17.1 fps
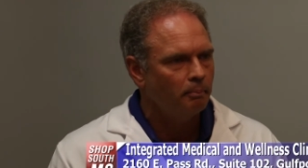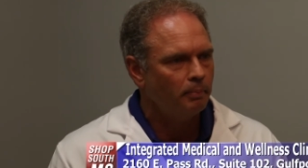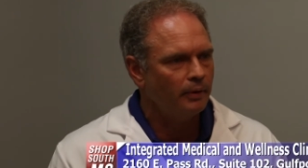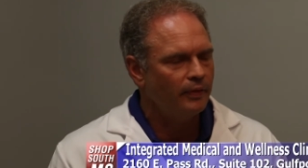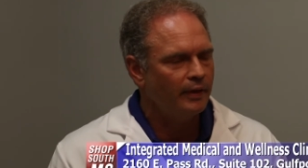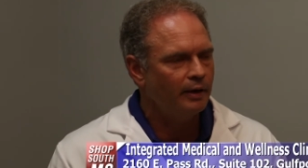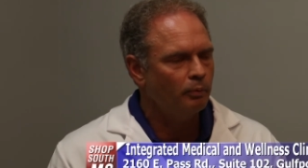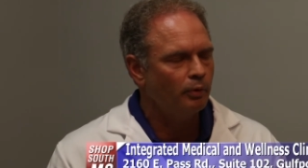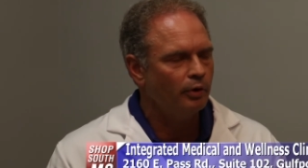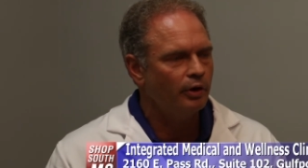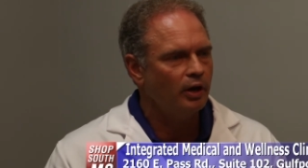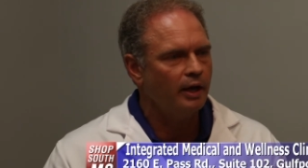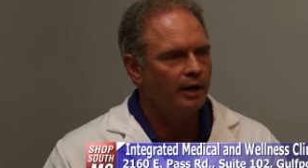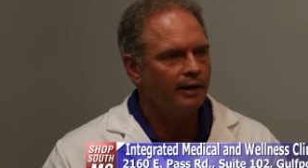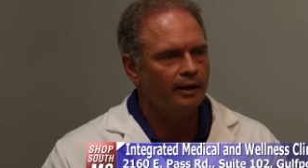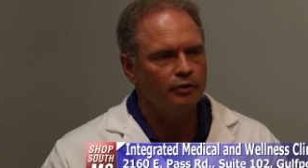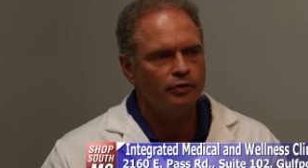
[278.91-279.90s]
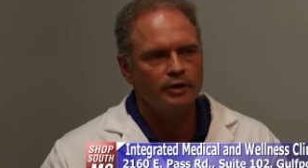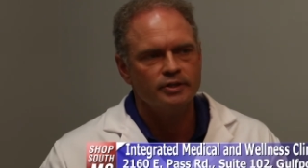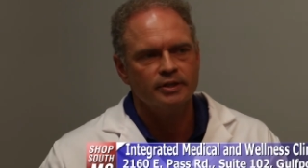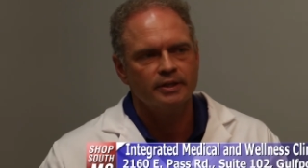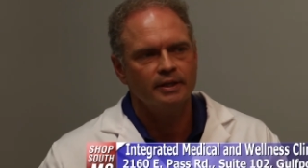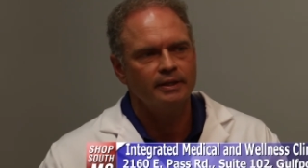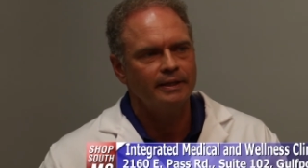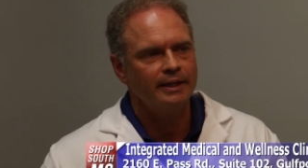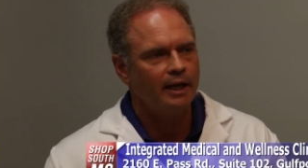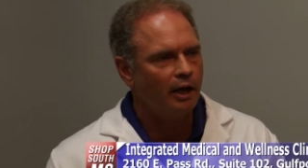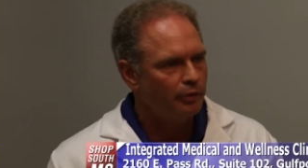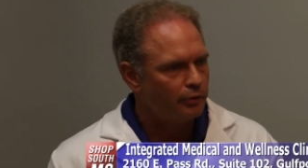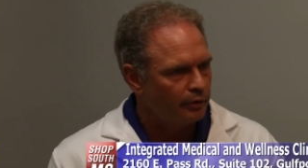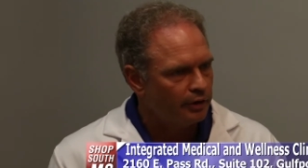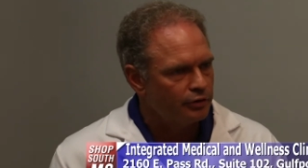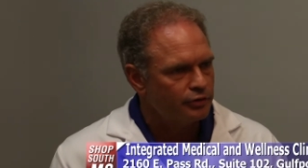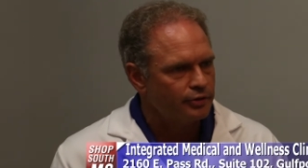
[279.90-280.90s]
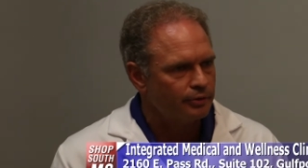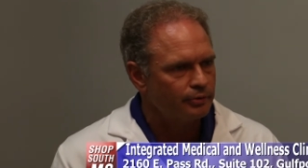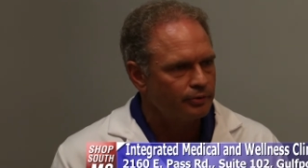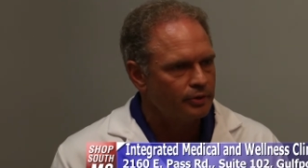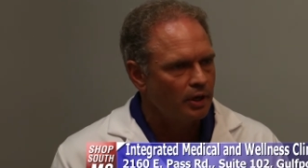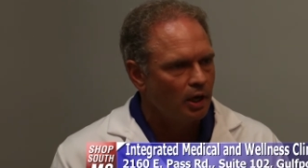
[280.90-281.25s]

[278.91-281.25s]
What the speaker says: But then we're not addressing the other issues.